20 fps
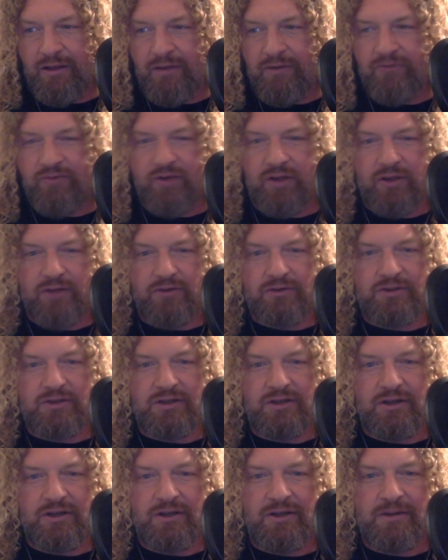follow
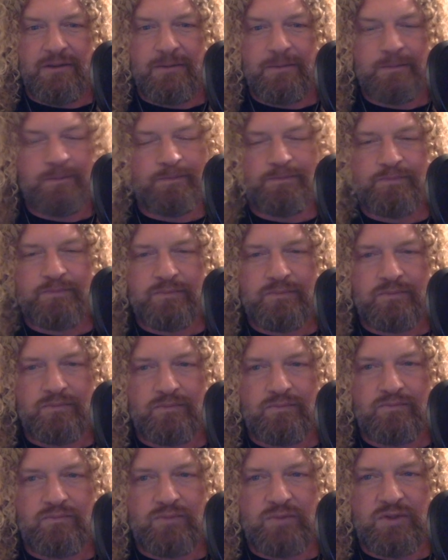to
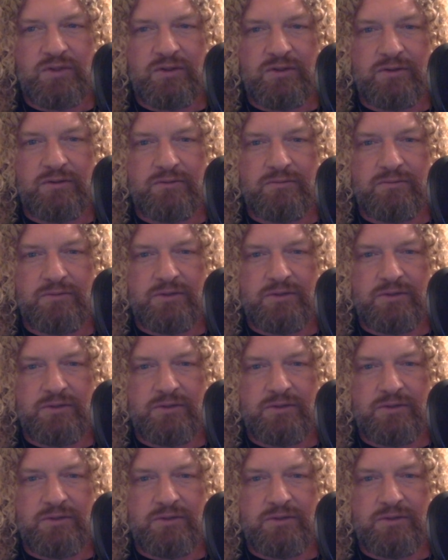to